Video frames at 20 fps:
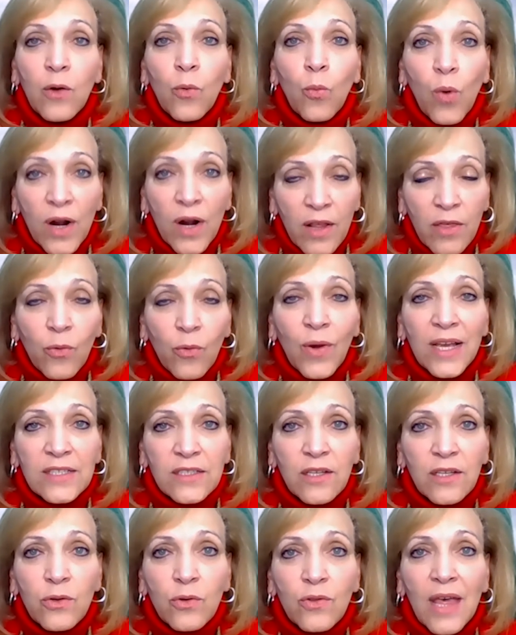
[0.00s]
One of the
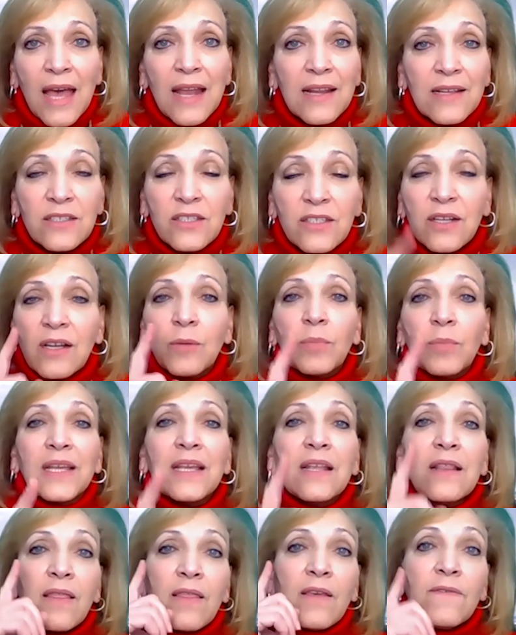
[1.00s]
ways to do that is to
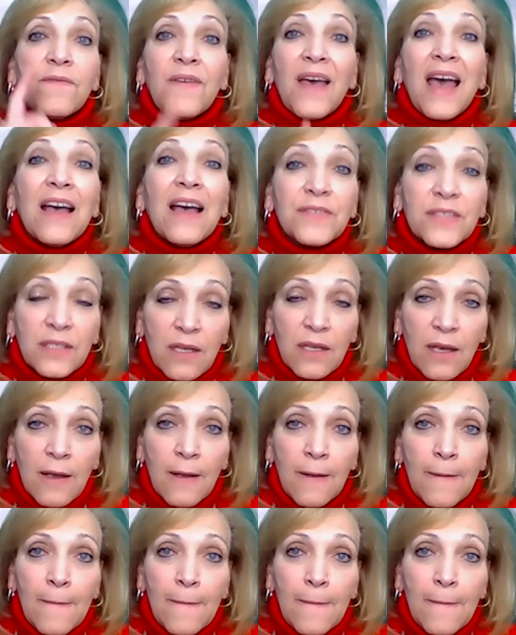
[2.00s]
complete the FAFSA,